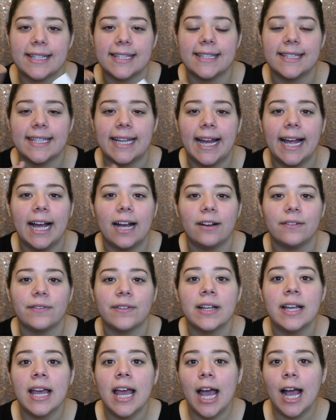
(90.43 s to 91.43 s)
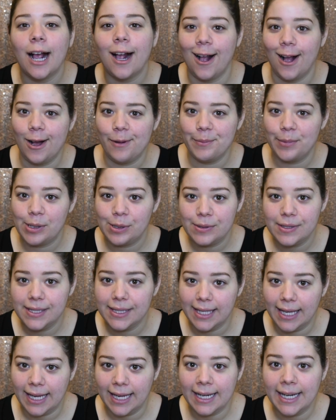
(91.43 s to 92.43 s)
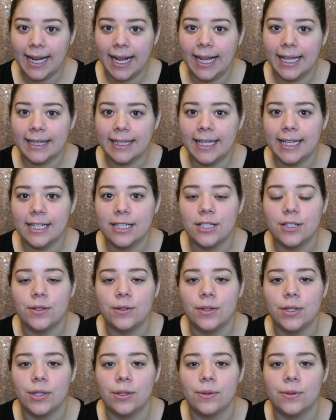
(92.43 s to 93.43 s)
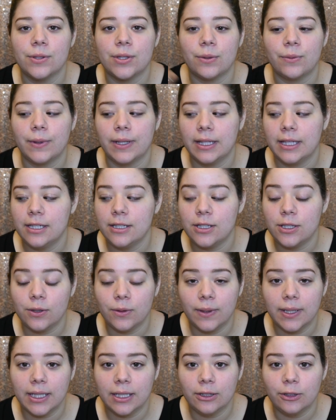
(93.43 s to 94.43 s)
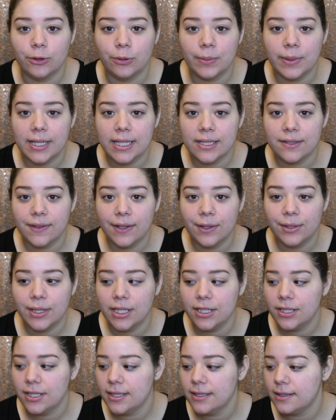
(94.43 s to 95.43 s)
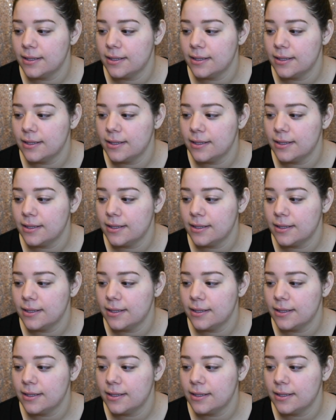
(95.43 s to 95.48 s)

Since I have combo skin, I like to use a really dewy, luminous foundation.